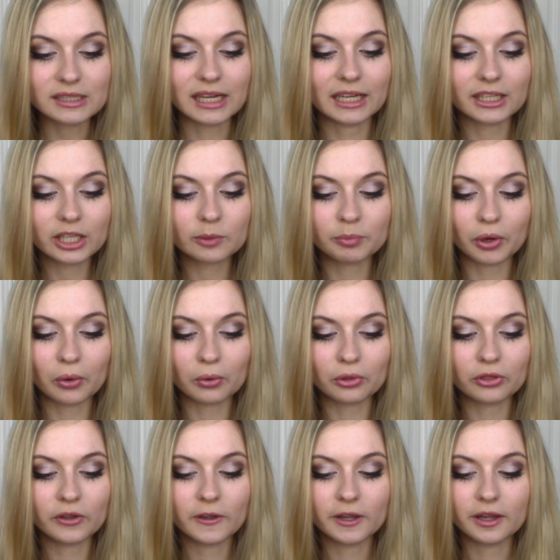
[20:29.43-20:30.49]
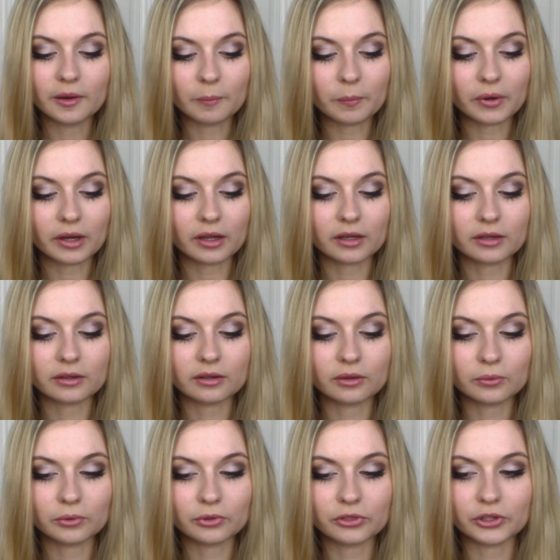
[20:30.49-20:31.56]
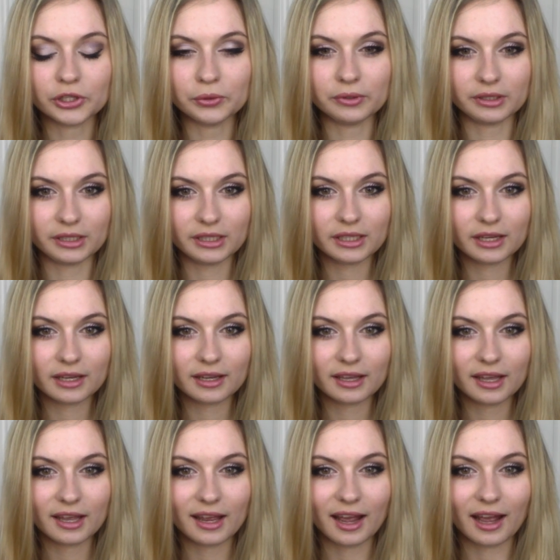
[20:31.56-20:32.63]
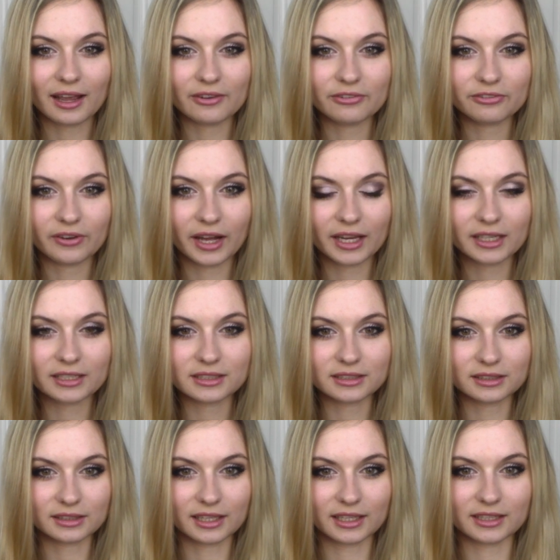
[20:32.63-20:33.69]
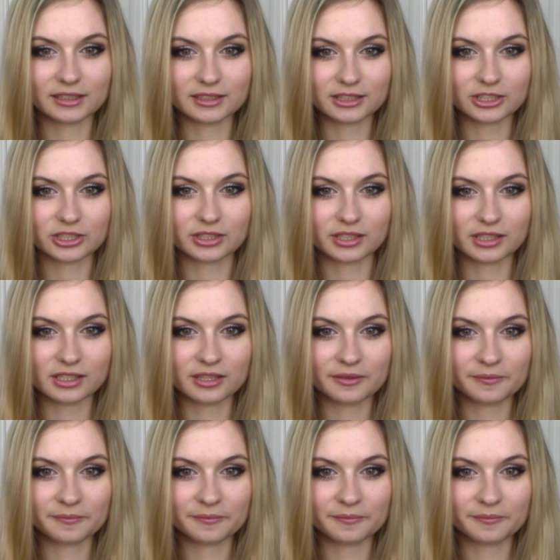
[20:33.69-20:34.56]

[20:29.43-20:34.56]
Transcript: I like both, but with the Younique, I find it that it's just,